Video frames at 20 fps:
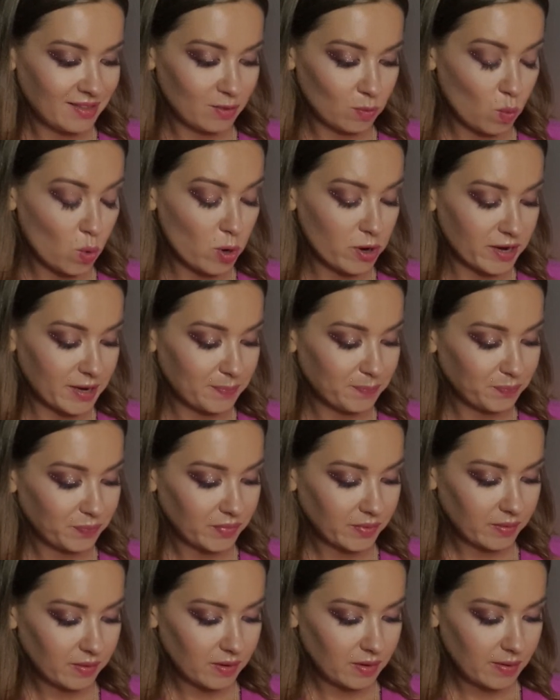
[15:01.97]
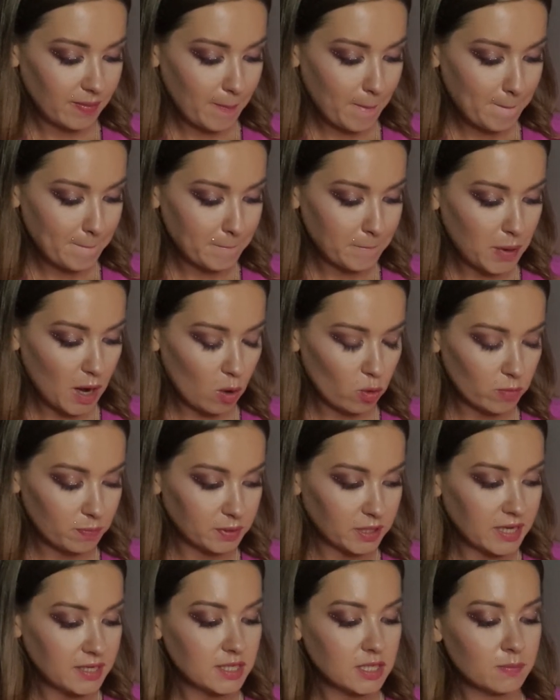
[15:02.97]
the worry. Power
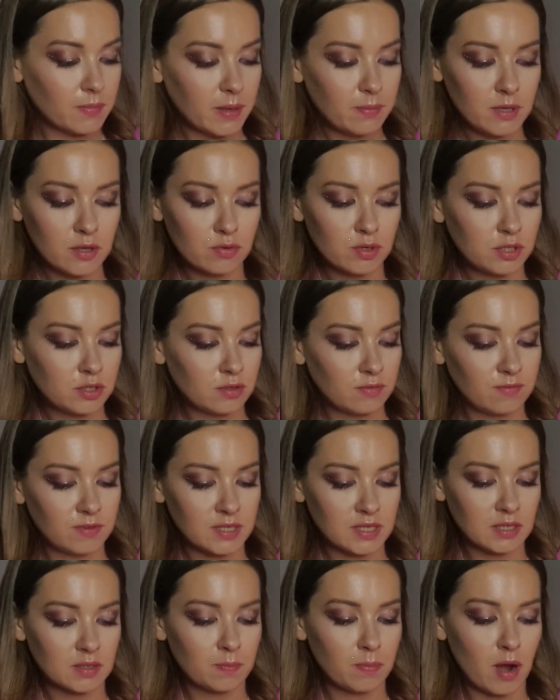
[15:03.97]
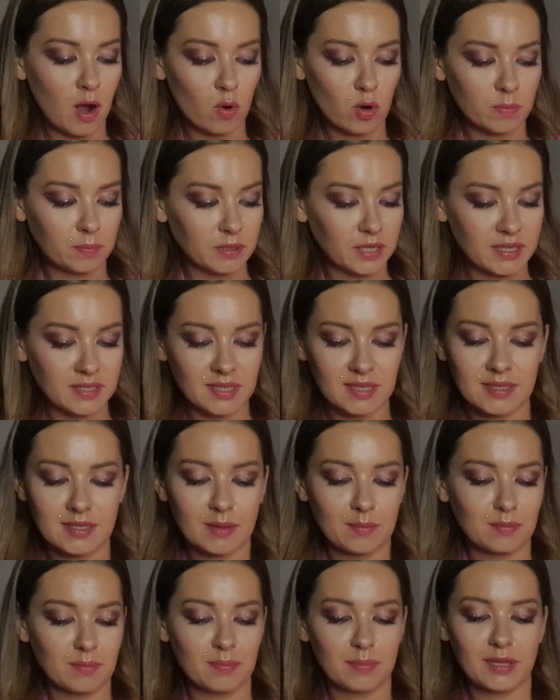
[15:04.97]
places. Maybe you need to visit power places,
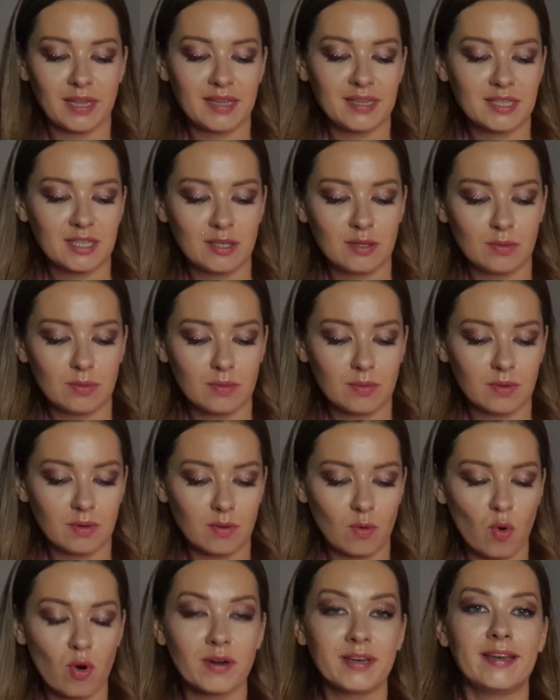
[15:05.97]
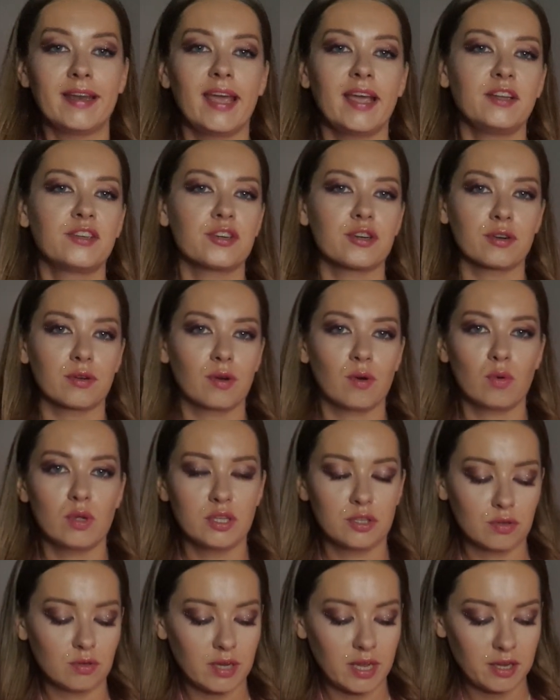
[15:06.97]
some place you or nature. Go
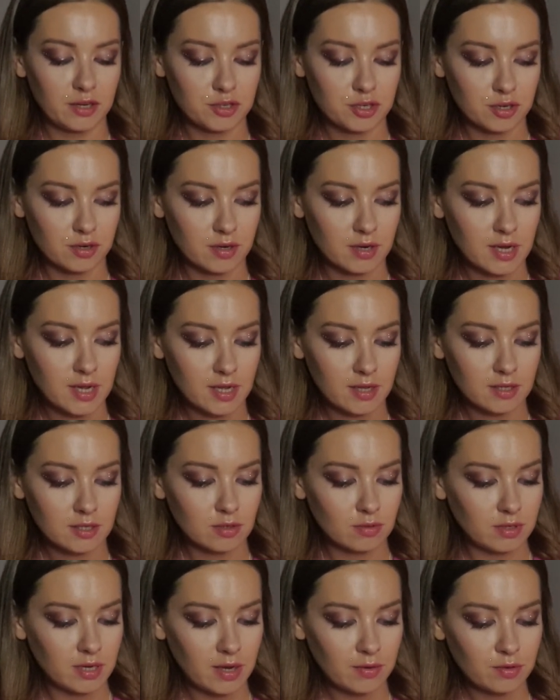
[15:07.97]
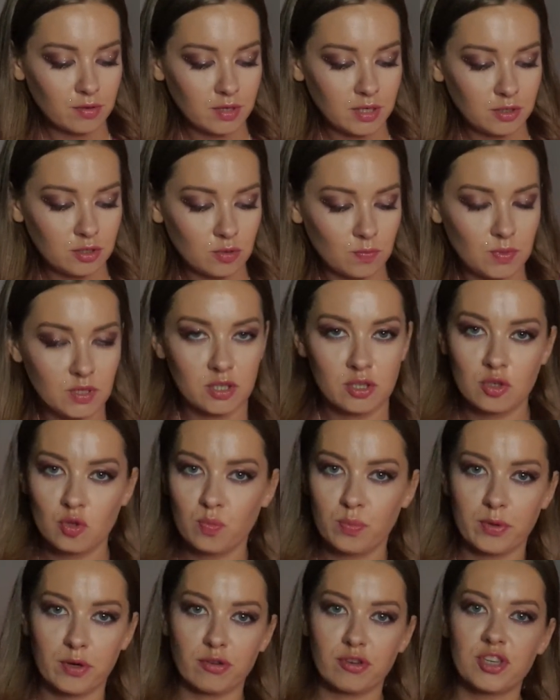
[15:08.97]
into nature. So now you need to be
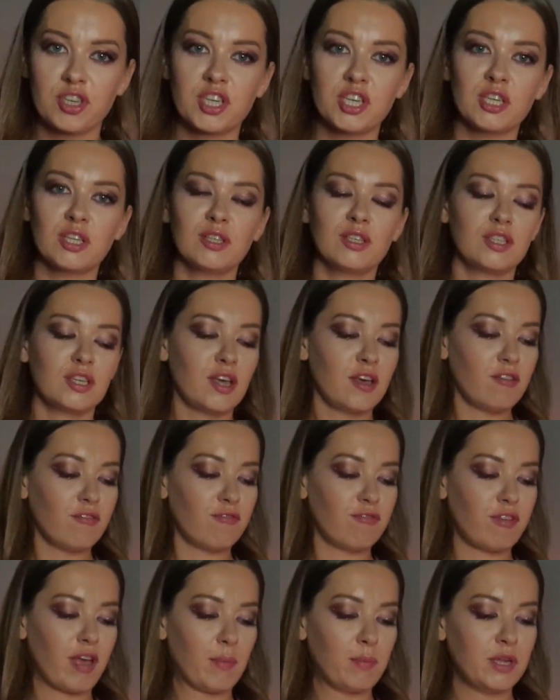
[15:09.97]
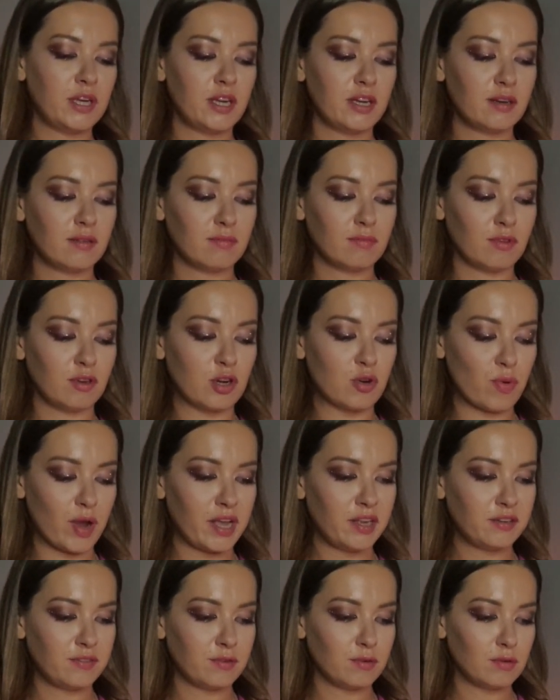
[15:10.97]
super chilled, feminine,
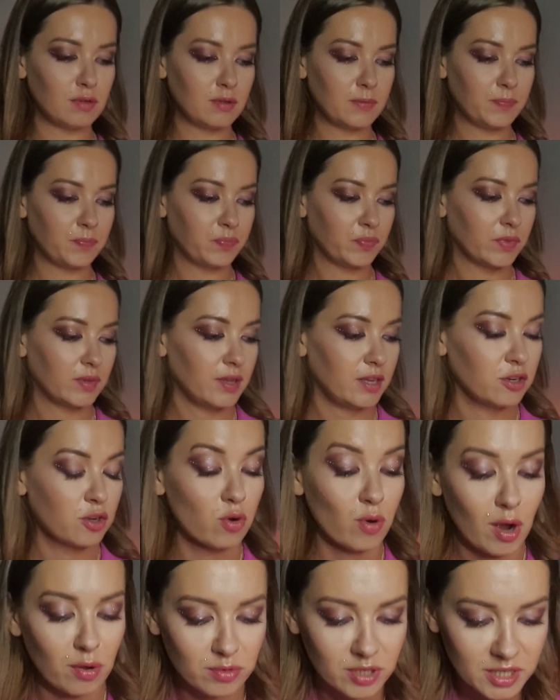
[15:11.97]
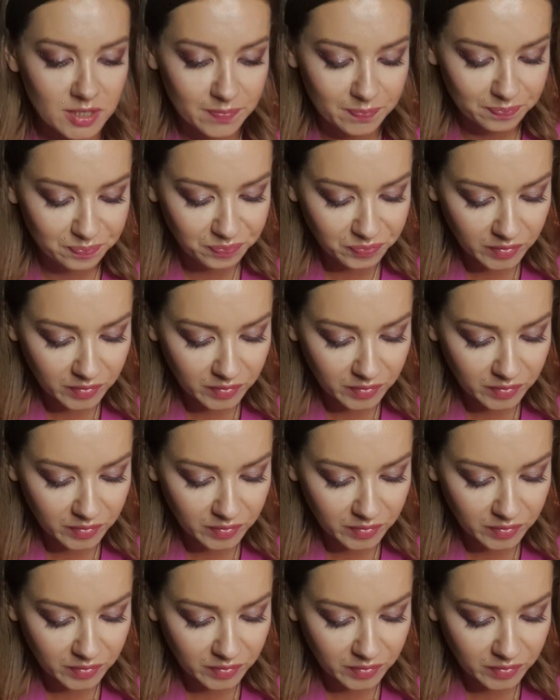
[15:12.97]
grateful, and grounded.